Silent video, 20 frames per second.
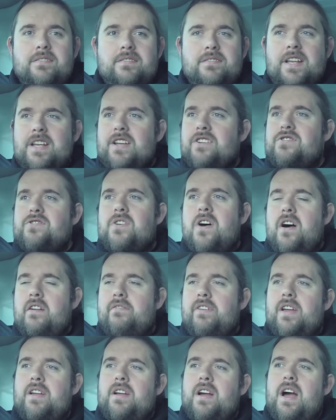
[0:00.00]
He can
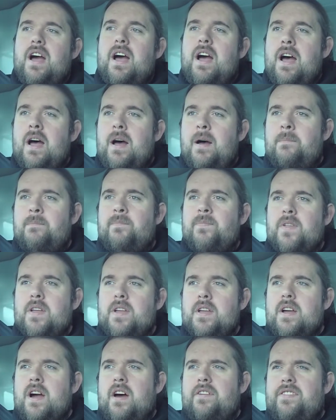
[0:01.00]
drive it.
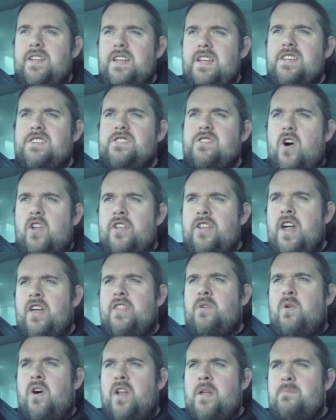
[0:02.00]
I think he's got
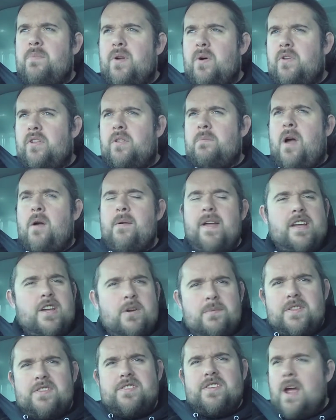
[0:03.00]
another one in build at the moment. It
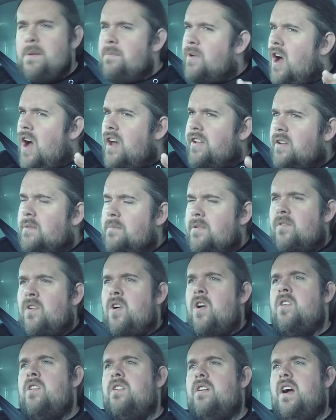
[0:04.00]
could be the same car, don't get me
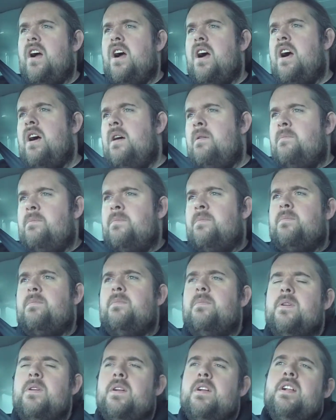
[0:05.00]
wrong.
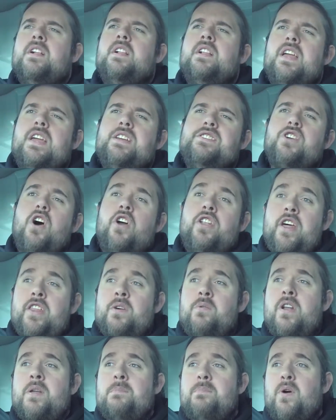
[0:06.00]
He's got another
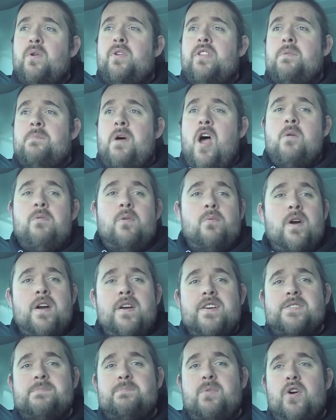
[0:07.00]
one in build at the moment
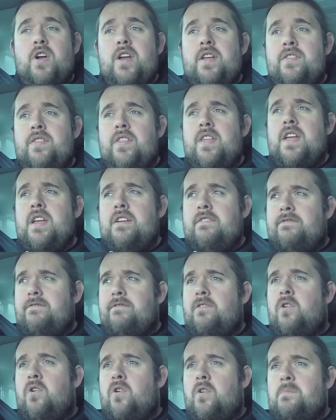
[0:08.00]
where he's putting the
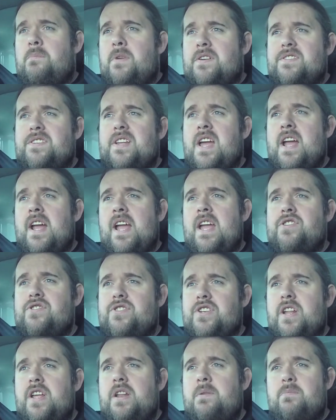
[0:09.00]
Ford Mustang
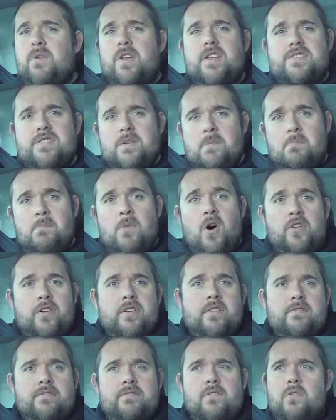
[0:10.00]
engine in, but it's a
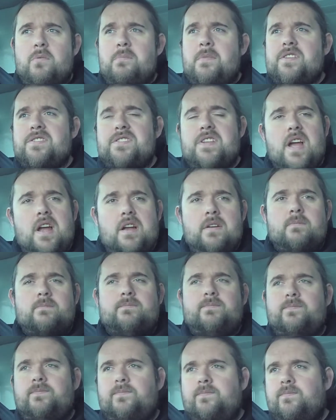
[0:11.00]
modern Ford Mustang
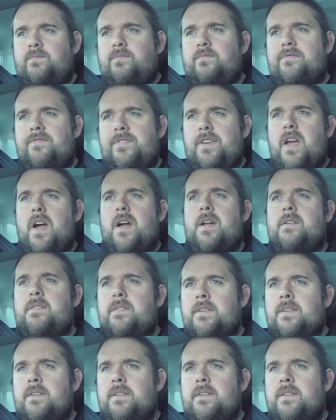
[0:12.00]
V8.